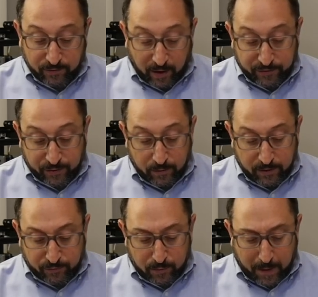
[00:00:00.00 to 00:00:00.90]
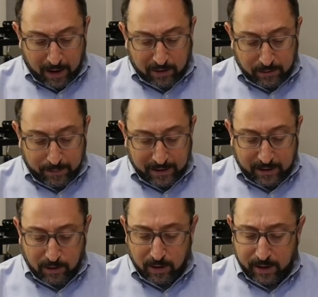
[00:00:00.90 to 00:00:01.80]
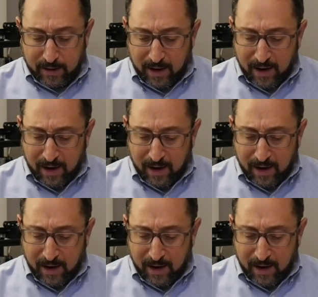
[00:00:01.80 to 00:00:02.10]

also is remarkably good.